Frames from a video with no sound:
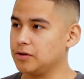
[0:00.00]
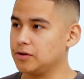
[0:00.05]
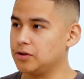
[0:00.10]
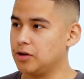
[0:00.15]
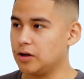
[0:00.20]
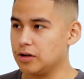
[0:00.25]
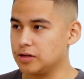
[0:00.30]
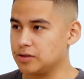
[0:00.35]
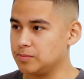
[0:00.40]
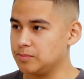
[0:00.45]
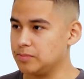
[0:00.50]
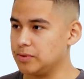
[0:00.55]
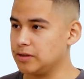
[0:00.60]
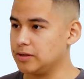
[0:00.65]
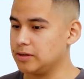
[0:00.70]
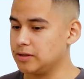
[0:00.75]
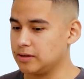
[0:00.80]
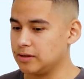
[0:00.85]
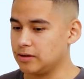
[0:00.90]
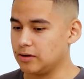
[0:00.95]
you know, us
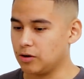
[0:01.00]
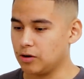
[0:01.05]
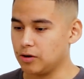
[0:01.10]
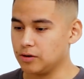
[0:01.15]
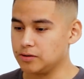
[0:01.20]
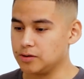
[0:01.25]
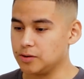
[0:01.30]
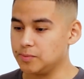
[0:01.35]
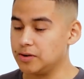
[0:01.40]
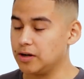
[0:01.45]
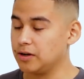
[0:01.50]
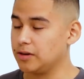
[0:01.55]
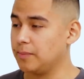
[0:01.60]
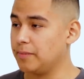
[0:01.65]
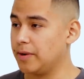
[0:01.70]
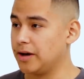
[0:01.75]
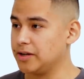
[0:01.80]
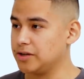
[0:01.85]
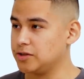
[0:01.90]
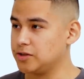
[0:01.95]
being, or to be on the
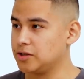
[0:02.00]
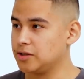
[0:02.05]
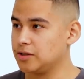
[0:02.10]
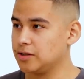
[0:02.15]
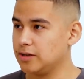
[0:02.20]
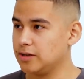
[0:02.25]
bench.